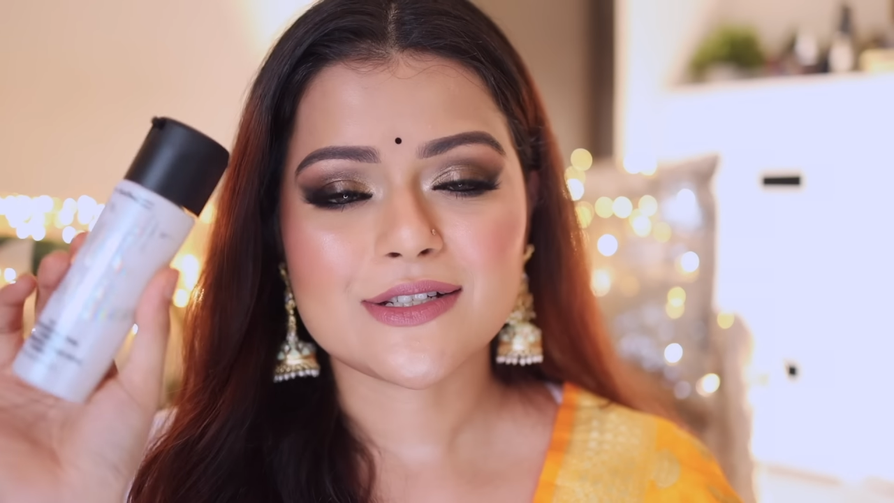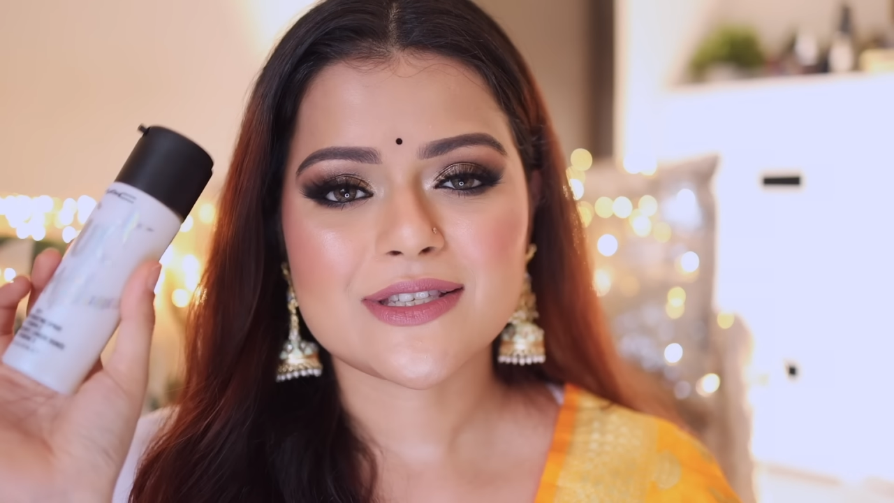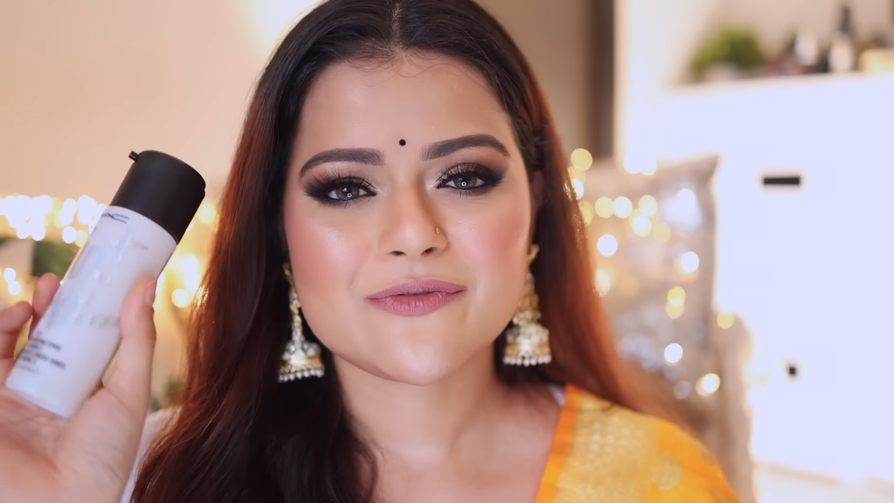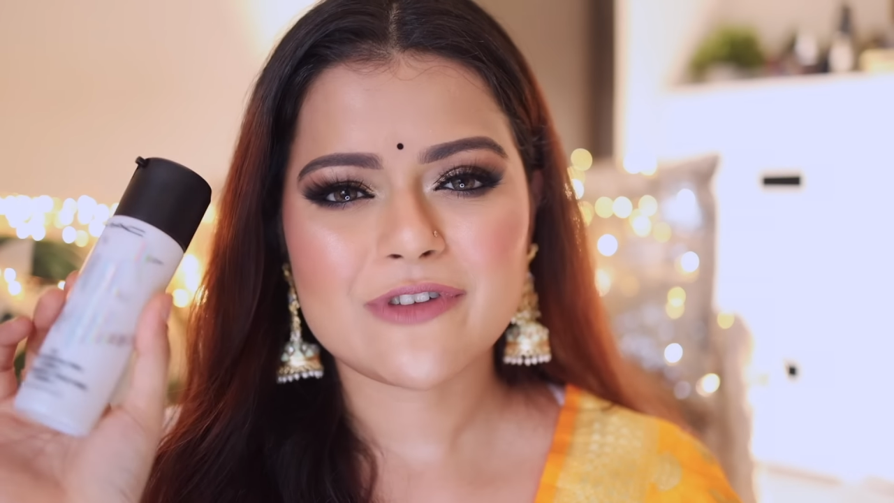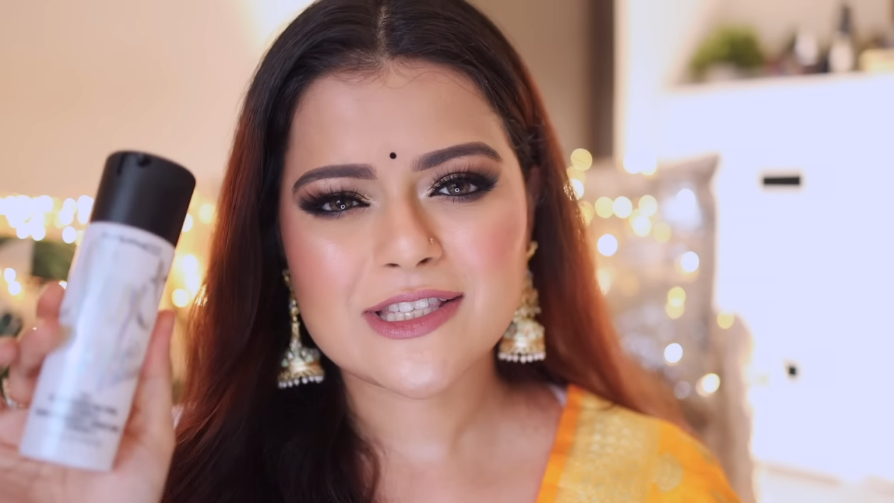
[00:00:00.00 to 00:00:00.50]

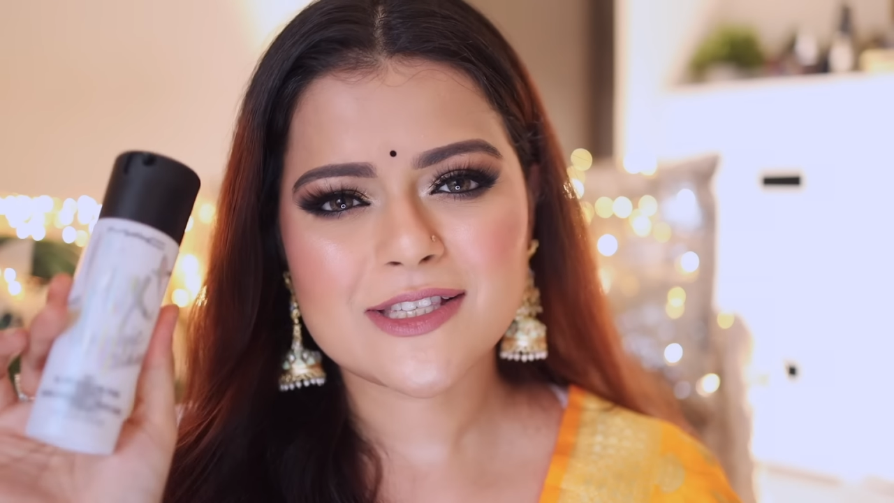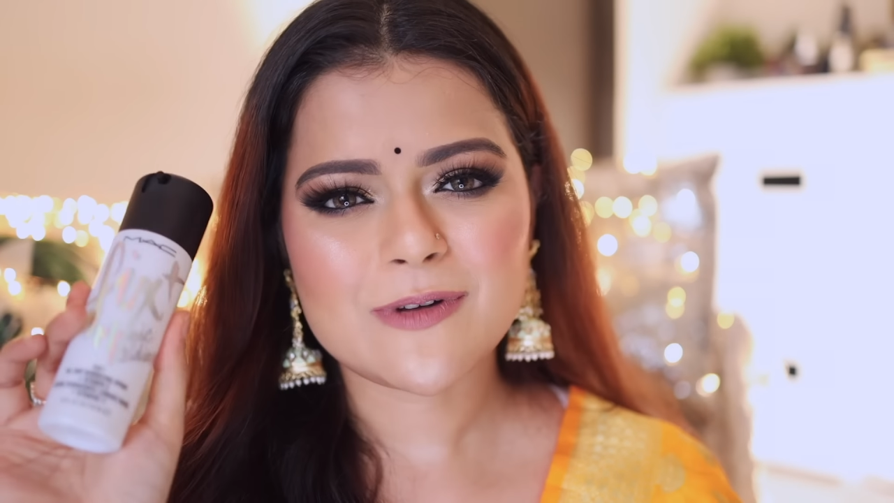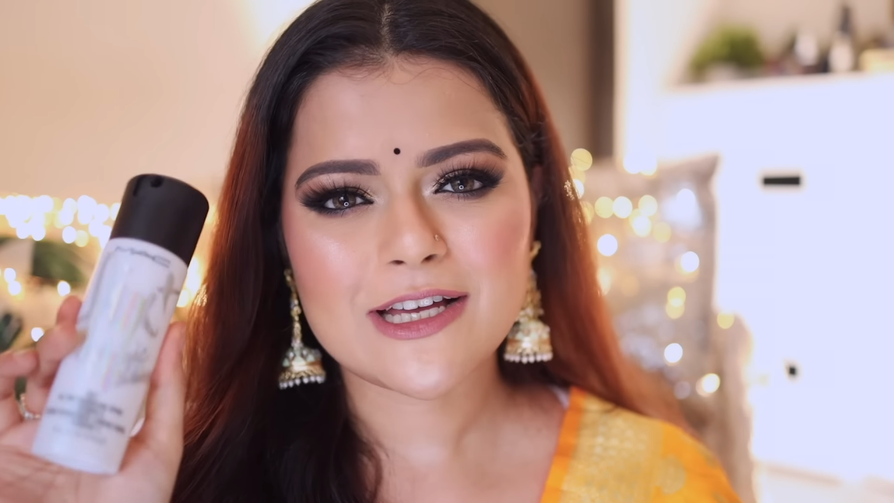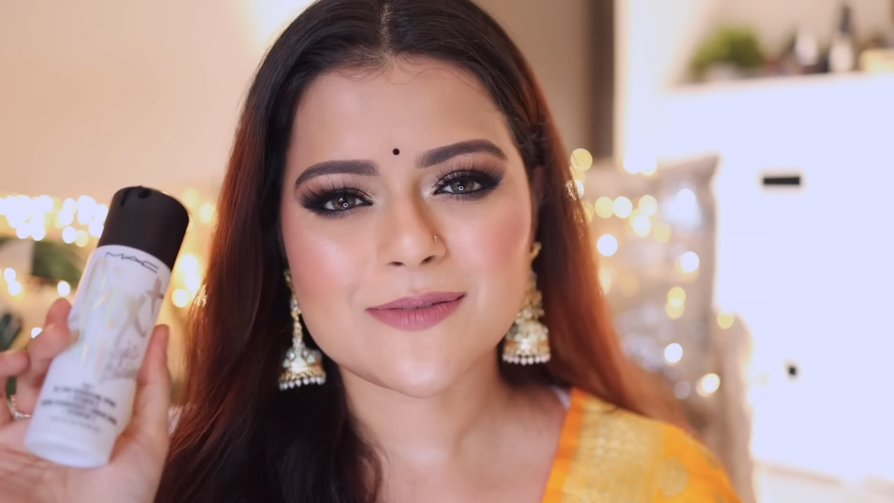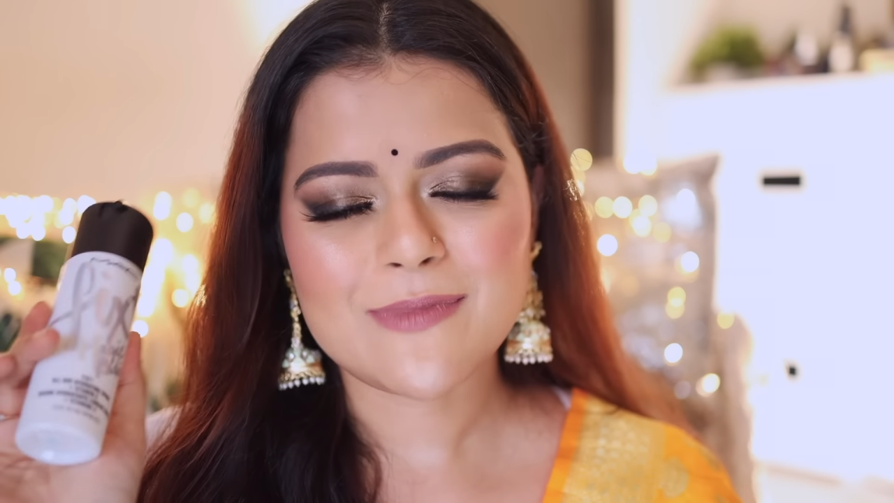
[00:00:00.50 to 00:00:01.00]
this Fix
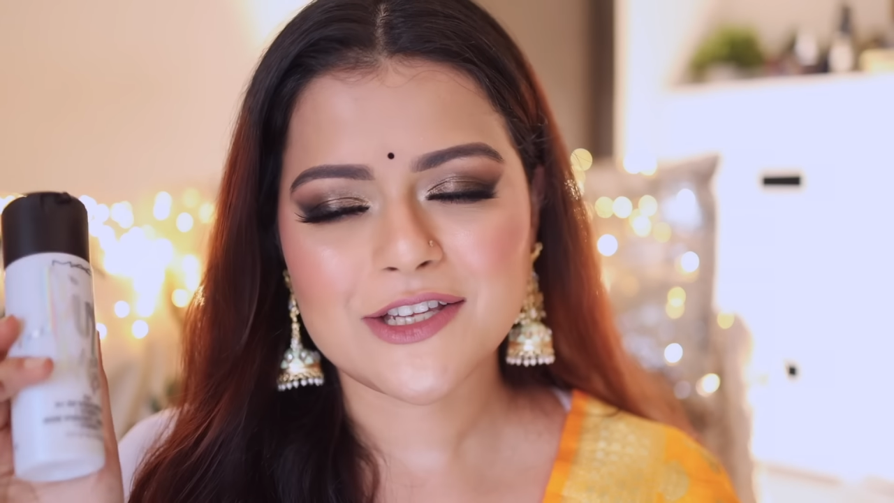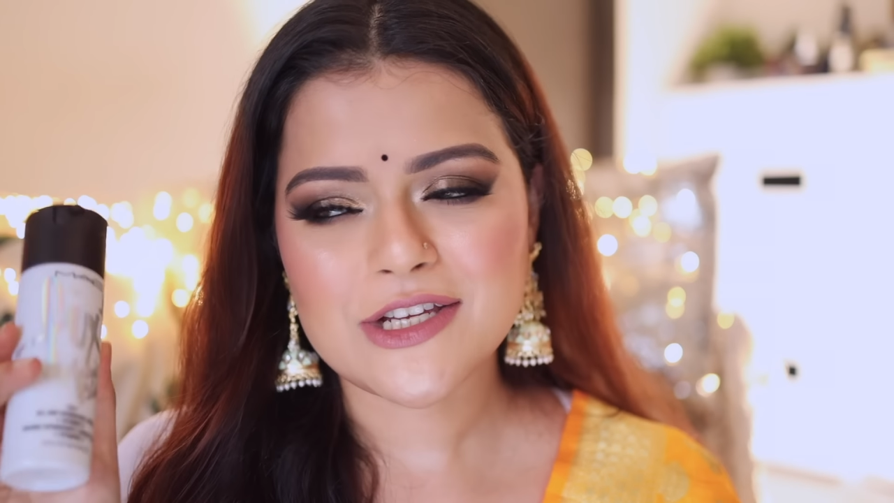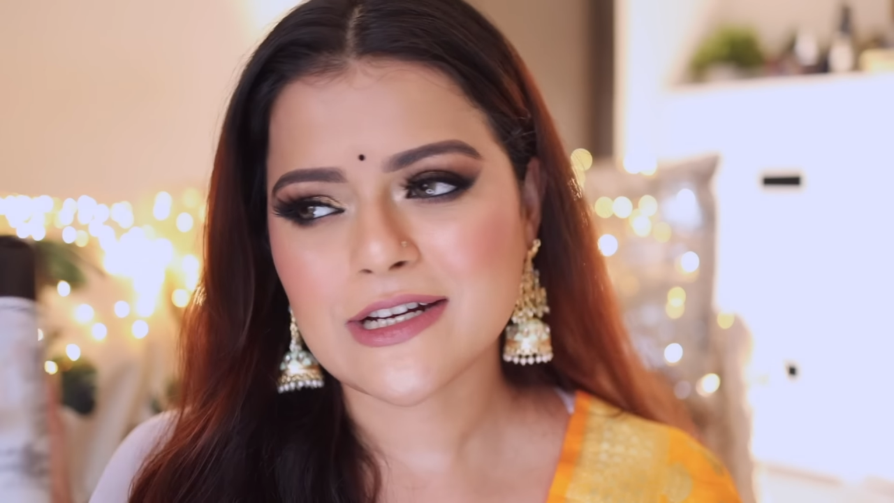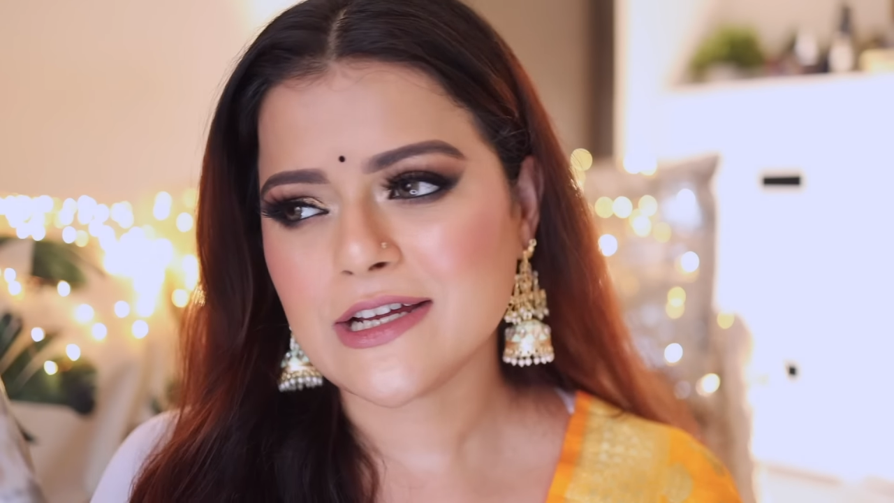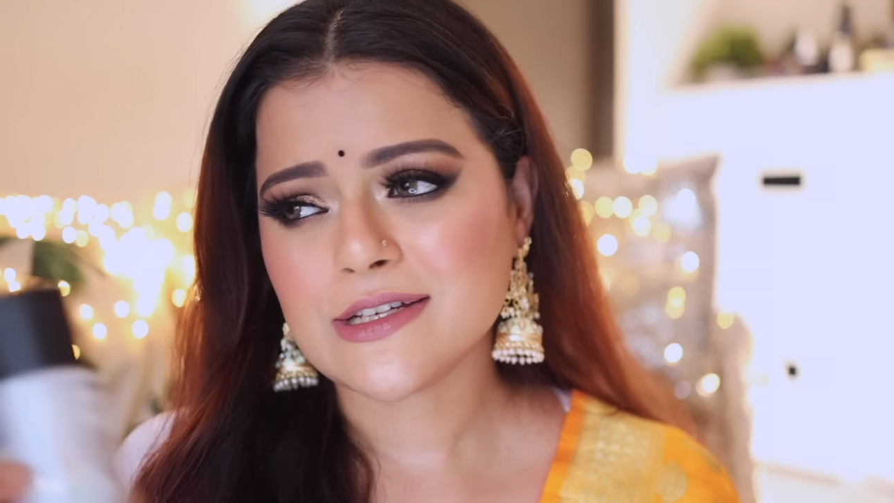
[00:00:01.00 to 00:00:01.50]
Plus
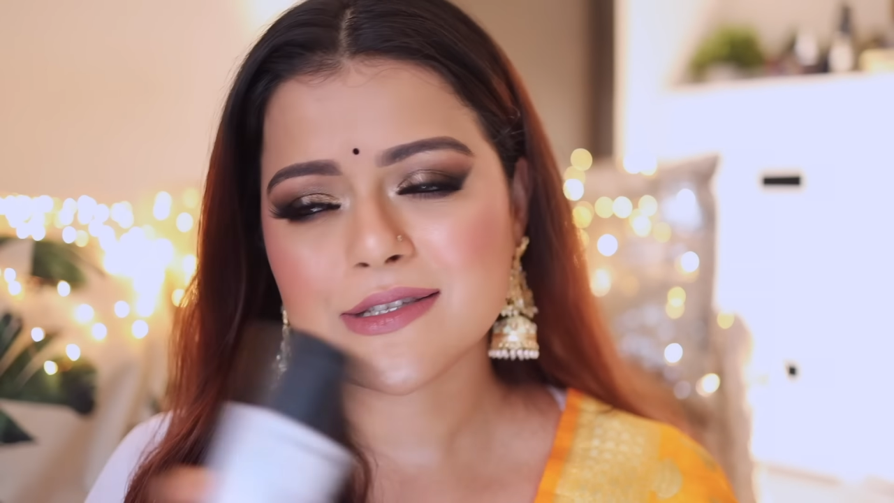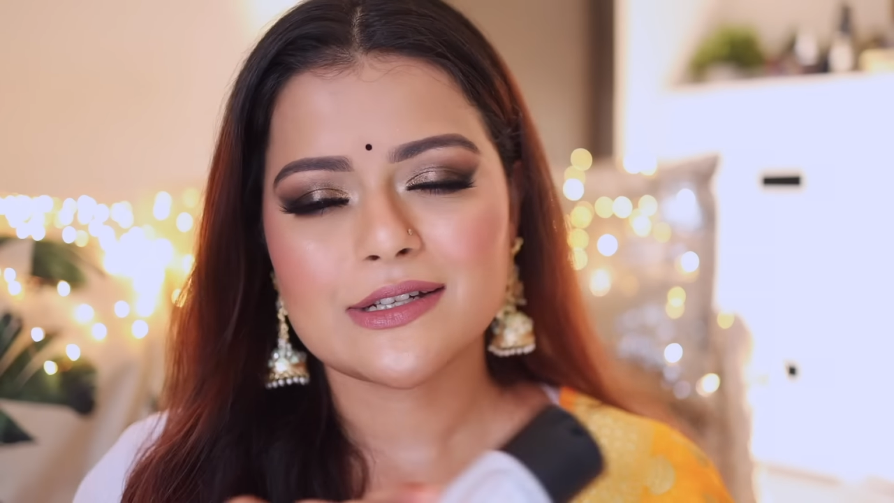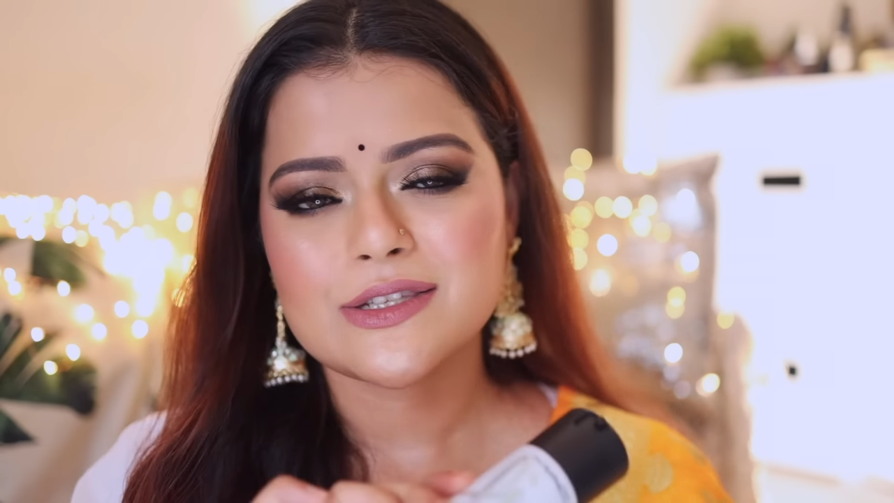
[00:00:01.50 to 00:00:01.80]
Magic Radiance.